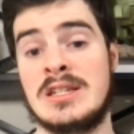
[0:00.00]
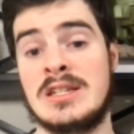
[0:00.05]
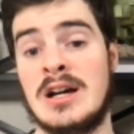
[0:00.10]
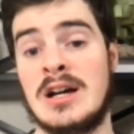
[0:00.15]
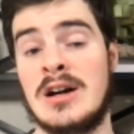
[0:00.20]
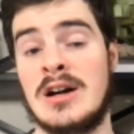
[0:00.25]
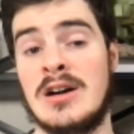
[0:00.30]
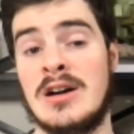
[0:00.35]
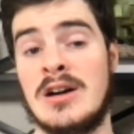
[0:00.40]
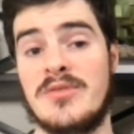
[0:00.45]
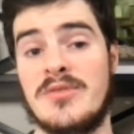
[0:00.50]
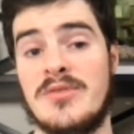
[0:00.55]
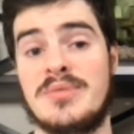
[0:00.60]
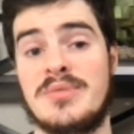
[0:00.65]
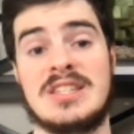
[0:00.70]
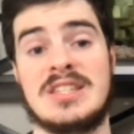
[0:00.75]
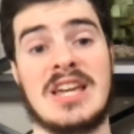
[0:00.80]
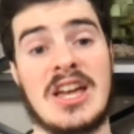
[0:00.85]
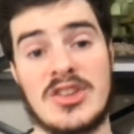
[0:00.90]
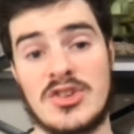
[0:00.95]
of
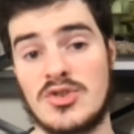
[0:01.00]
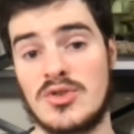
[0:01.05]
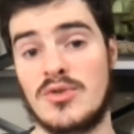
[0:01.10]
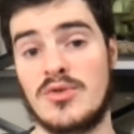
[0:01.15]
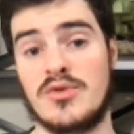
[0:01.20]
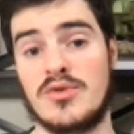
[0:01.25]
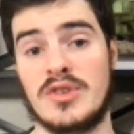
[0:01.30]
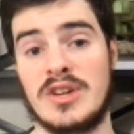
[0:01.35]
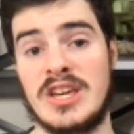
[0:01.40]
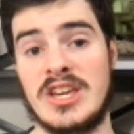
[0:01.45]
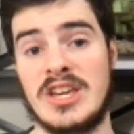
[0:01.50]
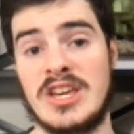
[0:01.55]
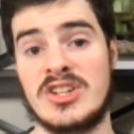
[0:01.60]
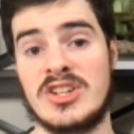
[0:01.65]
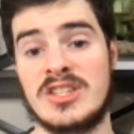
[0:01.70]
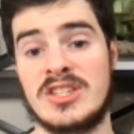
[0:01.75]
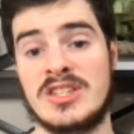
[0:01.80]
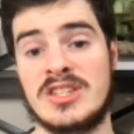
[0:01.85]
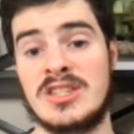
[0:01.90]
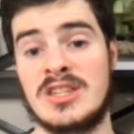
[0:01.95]
potential free
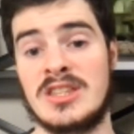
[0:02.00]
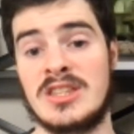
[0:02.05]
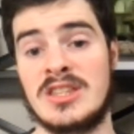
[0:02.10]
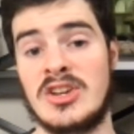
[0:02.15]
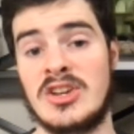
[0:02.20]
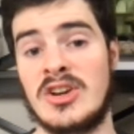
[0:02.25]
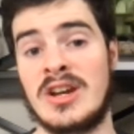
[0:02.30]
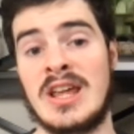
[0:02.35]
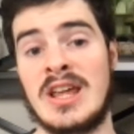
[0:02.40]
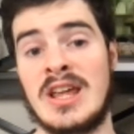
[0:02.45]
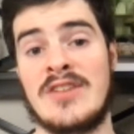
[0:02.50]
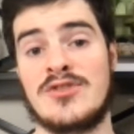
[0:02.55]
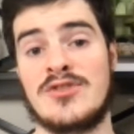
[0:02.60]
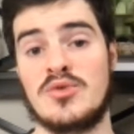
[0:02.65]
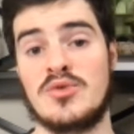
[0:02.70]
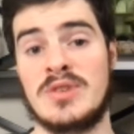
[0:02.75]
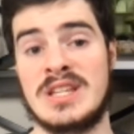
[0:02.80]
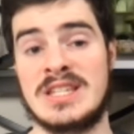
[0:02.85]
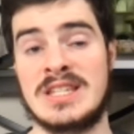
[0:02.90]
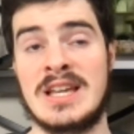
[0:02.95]
agents that they're going to have to
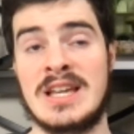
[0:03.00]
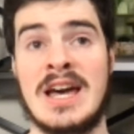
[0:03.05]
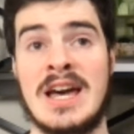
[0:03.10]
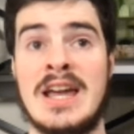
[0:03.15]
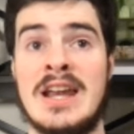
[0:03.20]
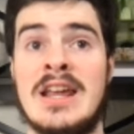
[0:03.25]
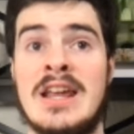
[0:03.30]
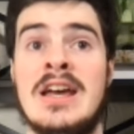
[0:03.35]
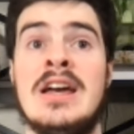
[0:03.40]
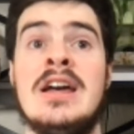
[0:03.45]
re-sign,